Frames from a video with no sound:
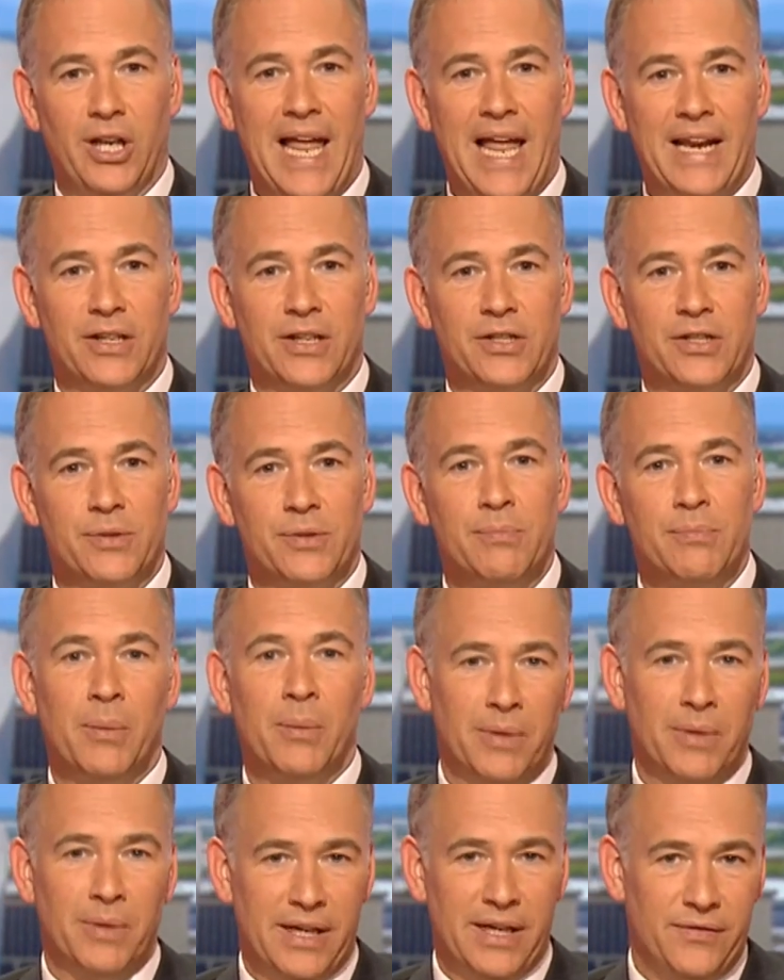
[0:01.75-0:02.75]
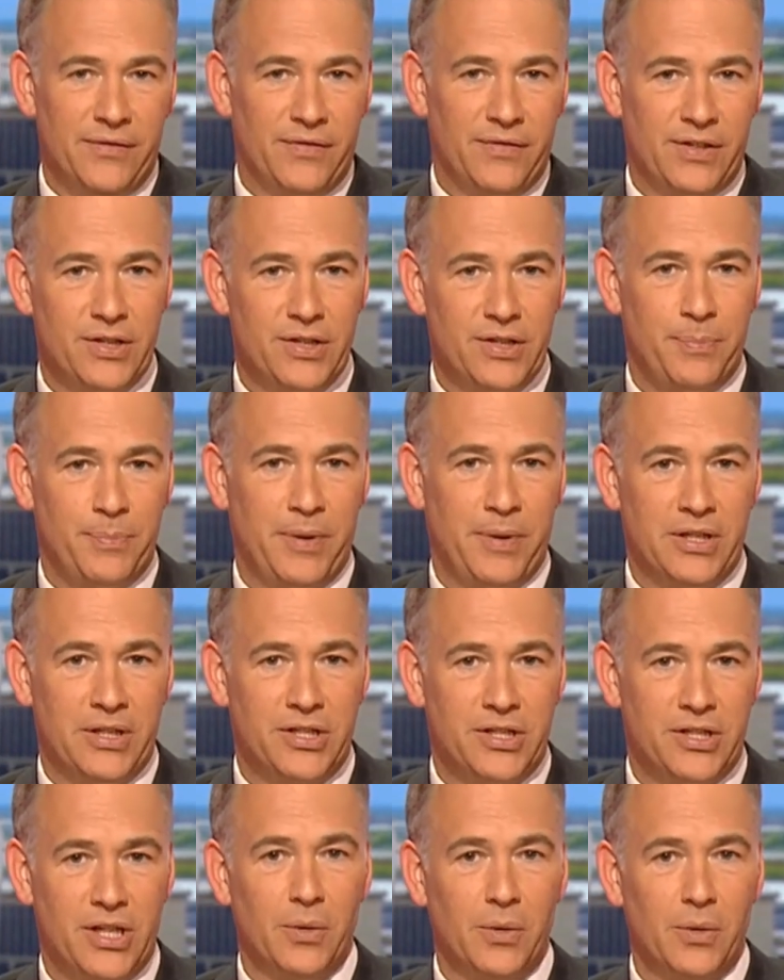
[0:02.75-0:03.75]
Lennon's mum lived, has
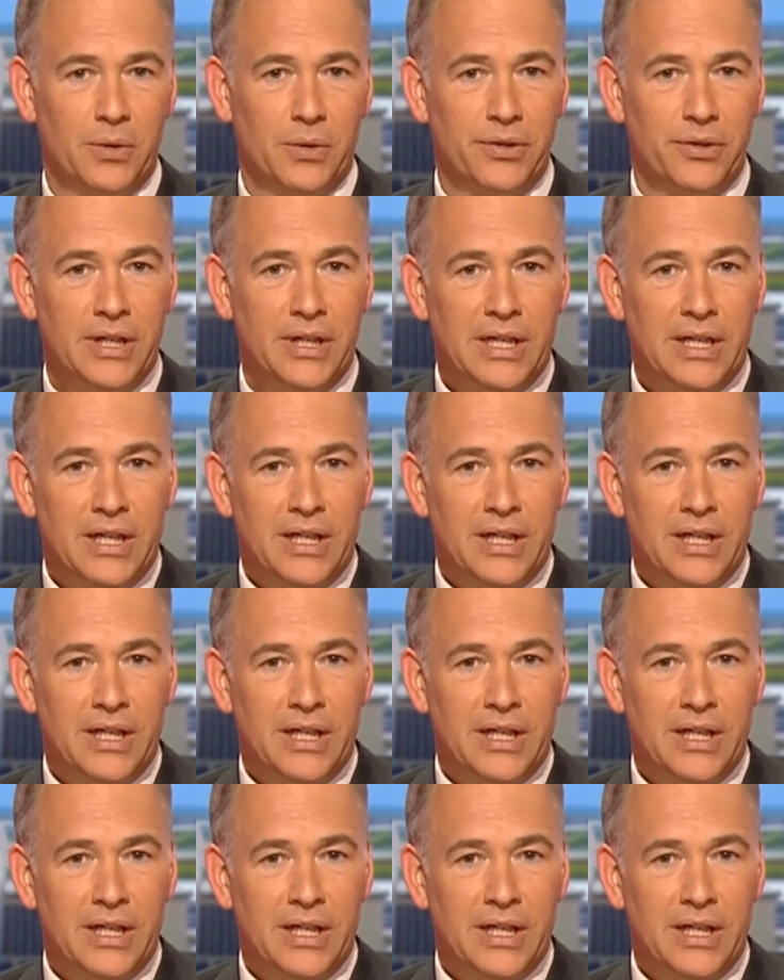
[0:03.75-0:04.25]
been sold